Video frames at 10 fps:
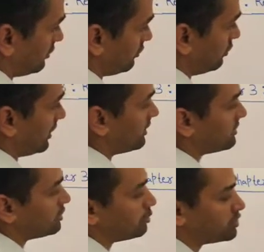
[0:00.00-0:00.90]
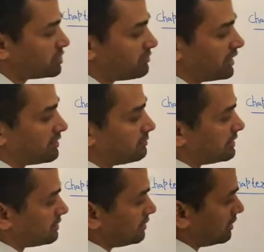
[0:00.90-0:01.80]
So what does this position vector
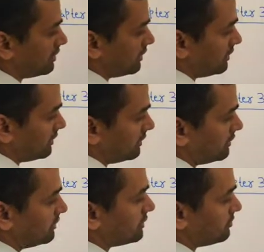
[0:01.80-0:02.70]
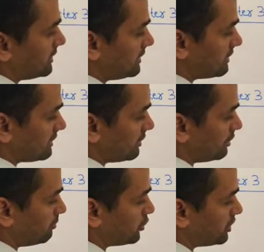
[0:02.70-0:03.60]
means? This means the
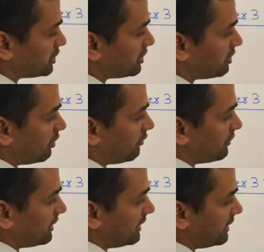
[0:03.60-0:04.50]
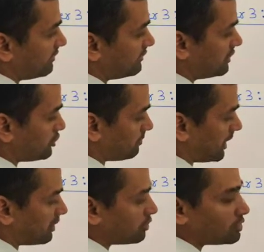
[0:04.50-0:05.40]
position of A with
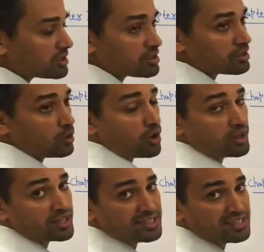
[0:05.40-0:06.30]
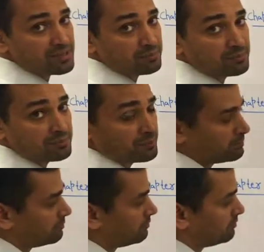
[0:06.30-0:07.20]
respect to this coordinate system.
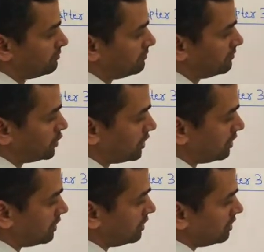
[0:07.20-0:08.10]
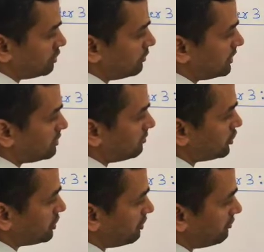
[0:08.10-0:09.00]
Okay, so what is the
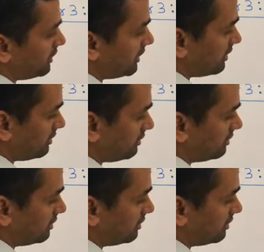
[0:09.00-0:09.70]
position of A?